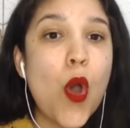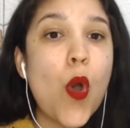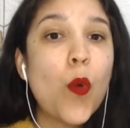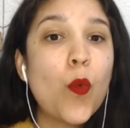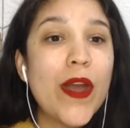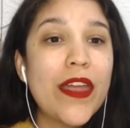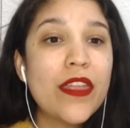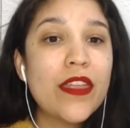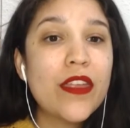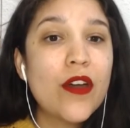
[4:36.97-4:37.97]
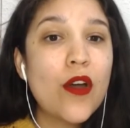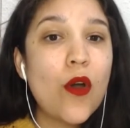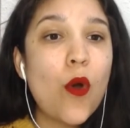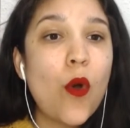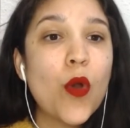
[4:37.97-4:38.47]
with
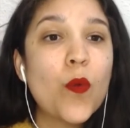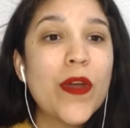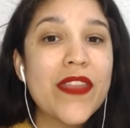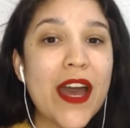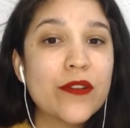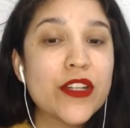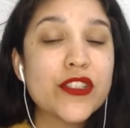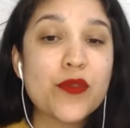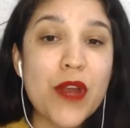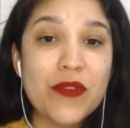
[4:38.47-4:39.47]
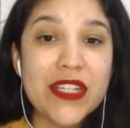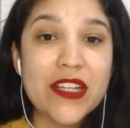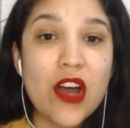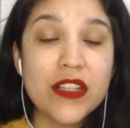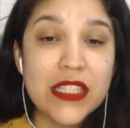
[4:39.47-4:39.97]
or without surrounding
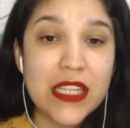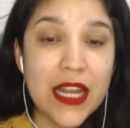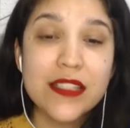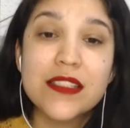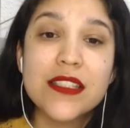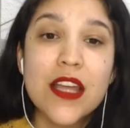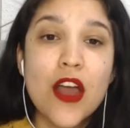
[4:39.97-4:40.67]
consonants,